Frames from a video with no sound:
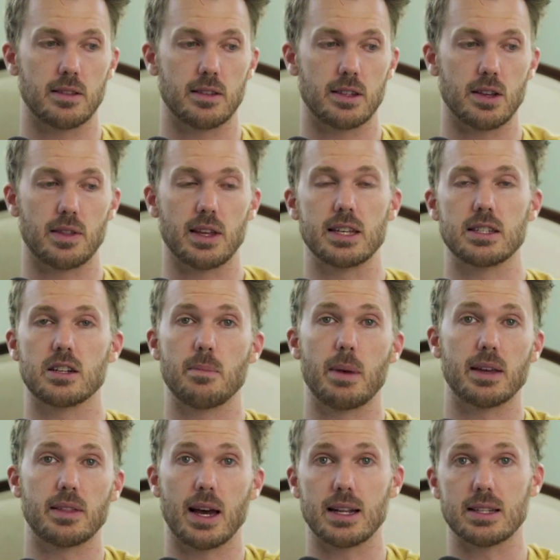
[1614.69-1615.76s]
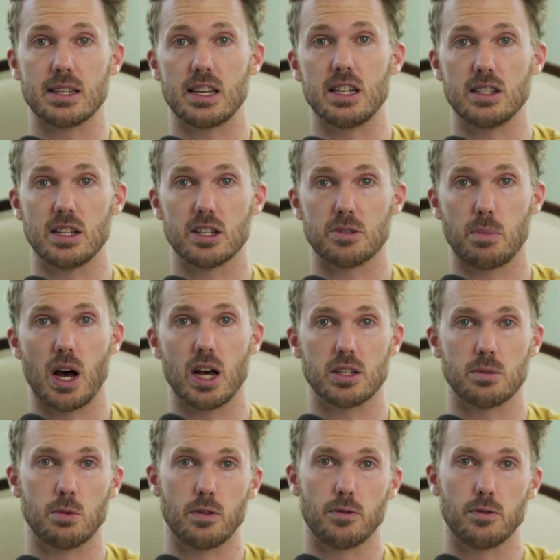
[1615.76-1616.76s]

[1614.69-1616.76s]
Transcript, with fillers: to things to make that as easy as possible